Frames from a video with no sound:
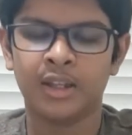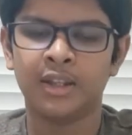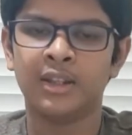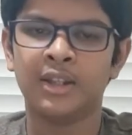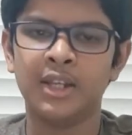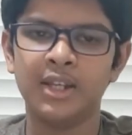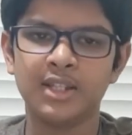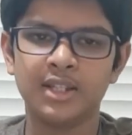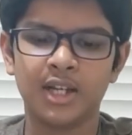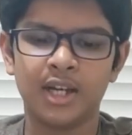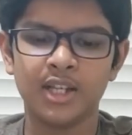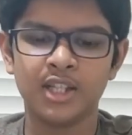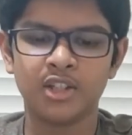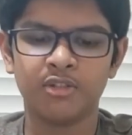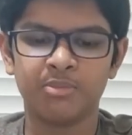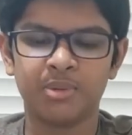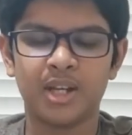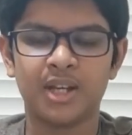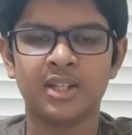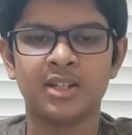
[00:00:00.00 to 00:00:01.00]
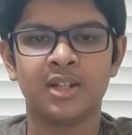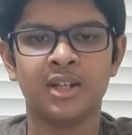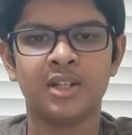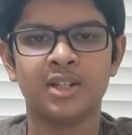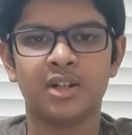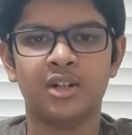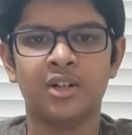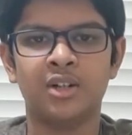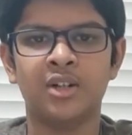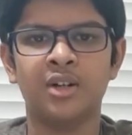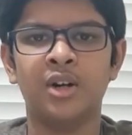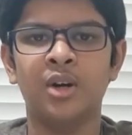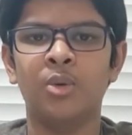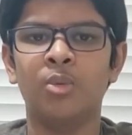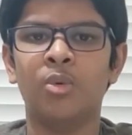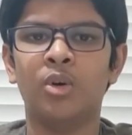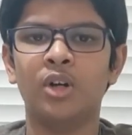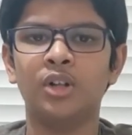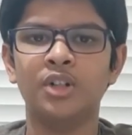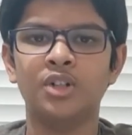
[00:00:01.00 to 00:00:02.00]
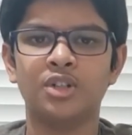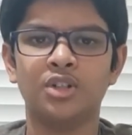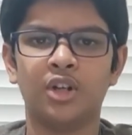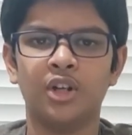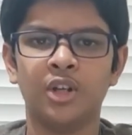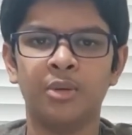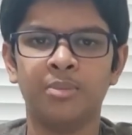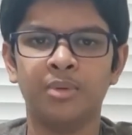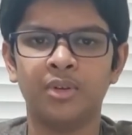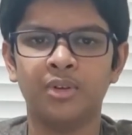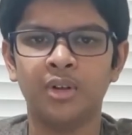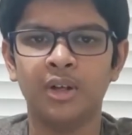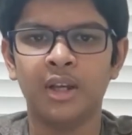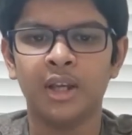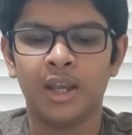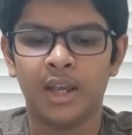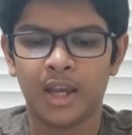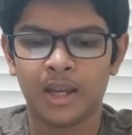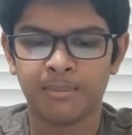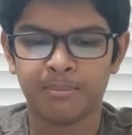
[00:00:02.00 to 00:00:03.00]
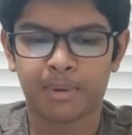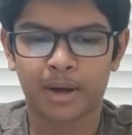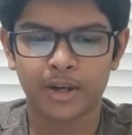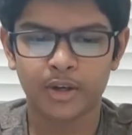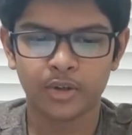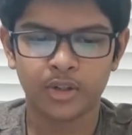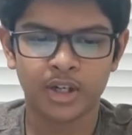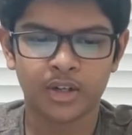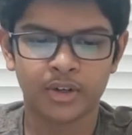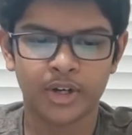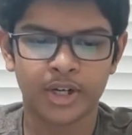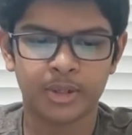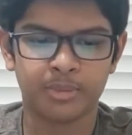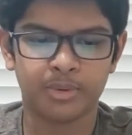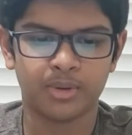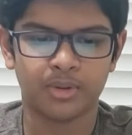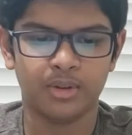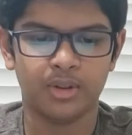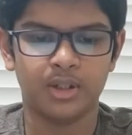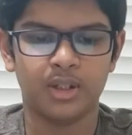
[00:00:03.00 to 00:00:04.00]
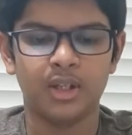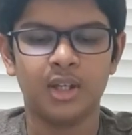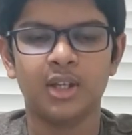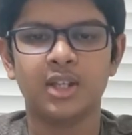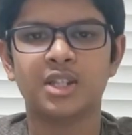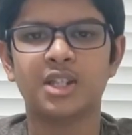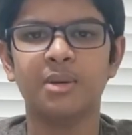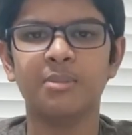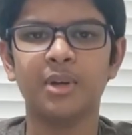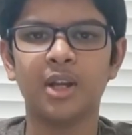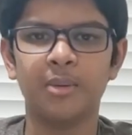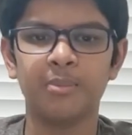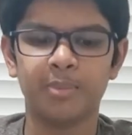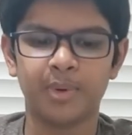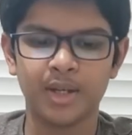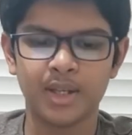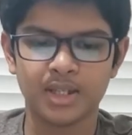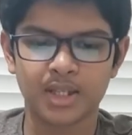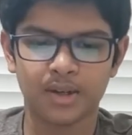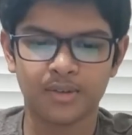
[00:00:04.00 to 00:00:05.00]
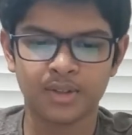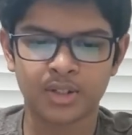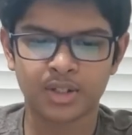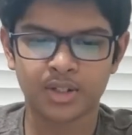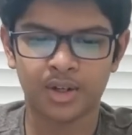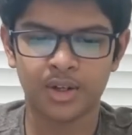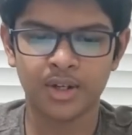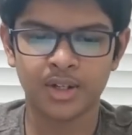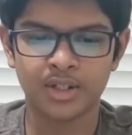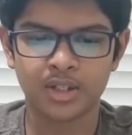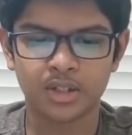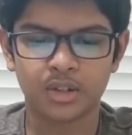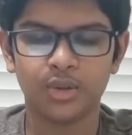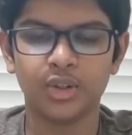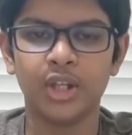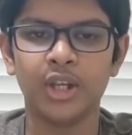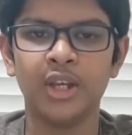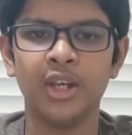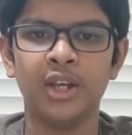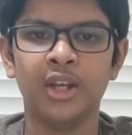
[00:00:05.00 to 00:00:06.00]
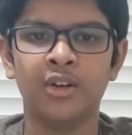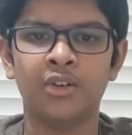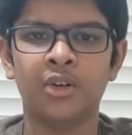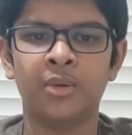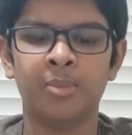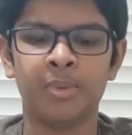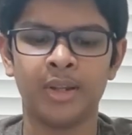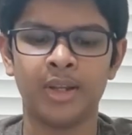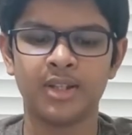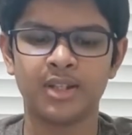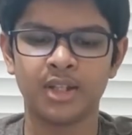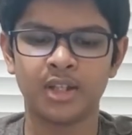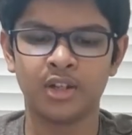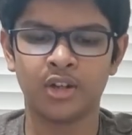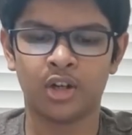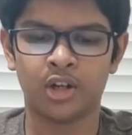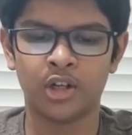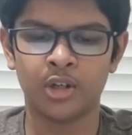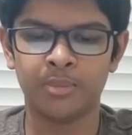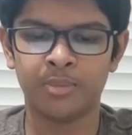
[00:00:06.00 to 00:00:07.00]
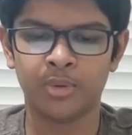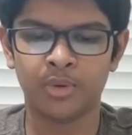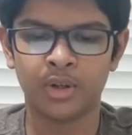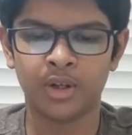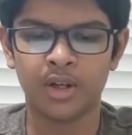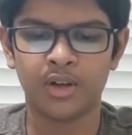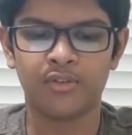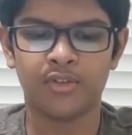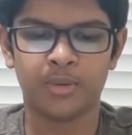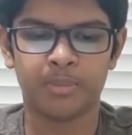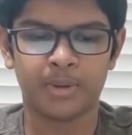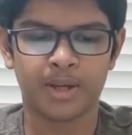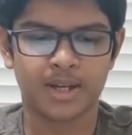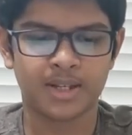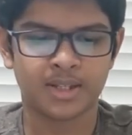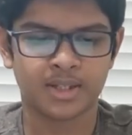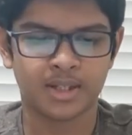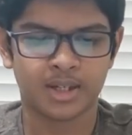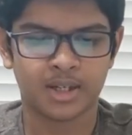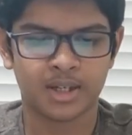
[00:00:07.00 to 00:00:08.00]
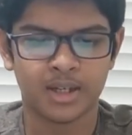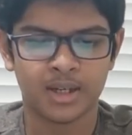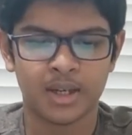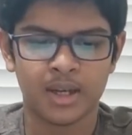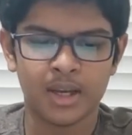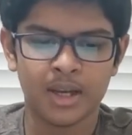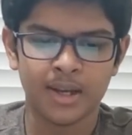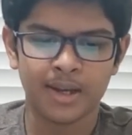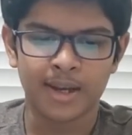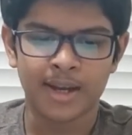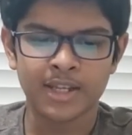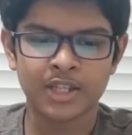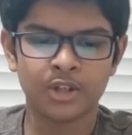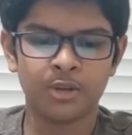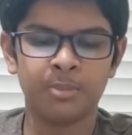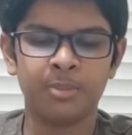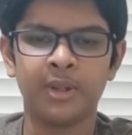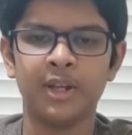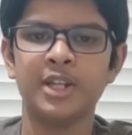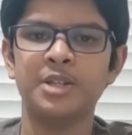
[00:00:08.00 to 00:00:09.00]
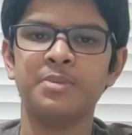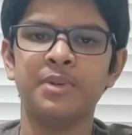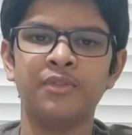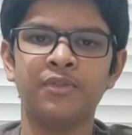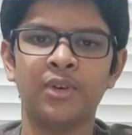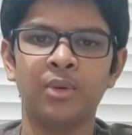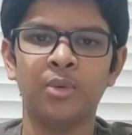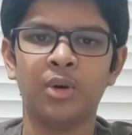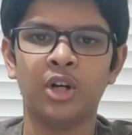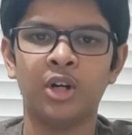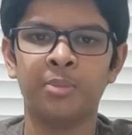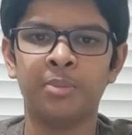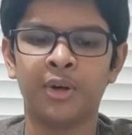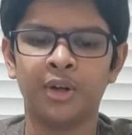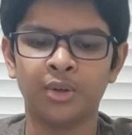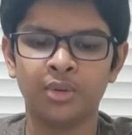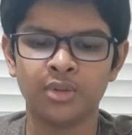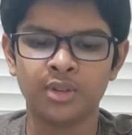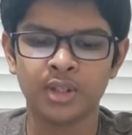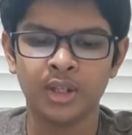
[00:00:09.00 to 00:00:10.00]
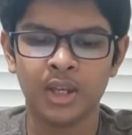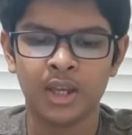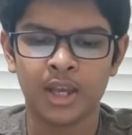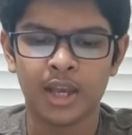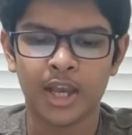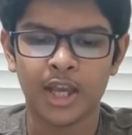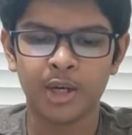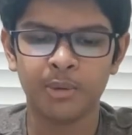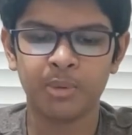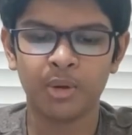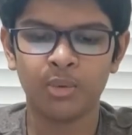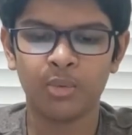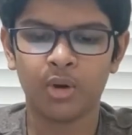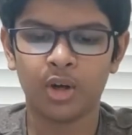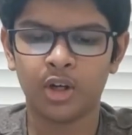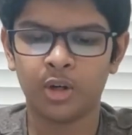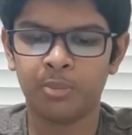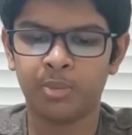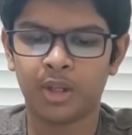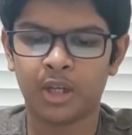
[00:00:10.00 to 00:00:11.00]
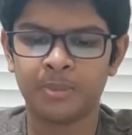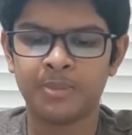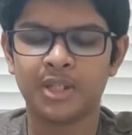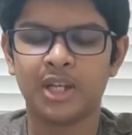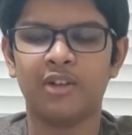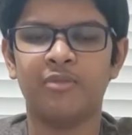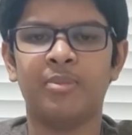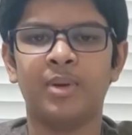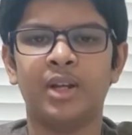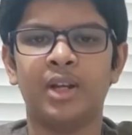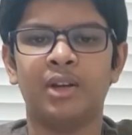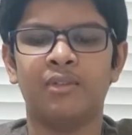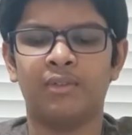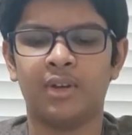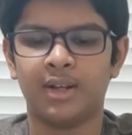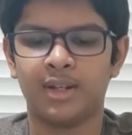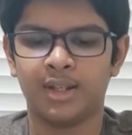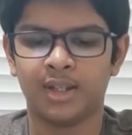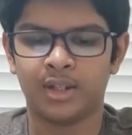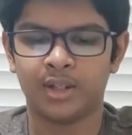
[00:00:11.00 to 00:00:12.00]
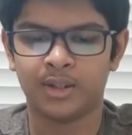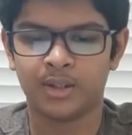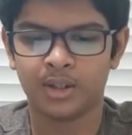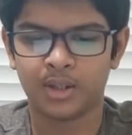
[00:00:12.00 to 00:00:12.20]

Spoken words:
These kinds of plastics are water-soluble and biodegradable. Some companies have started slowly replacing cardboard for plastic. As a replacement for water bottles, edible water blobs have been invented.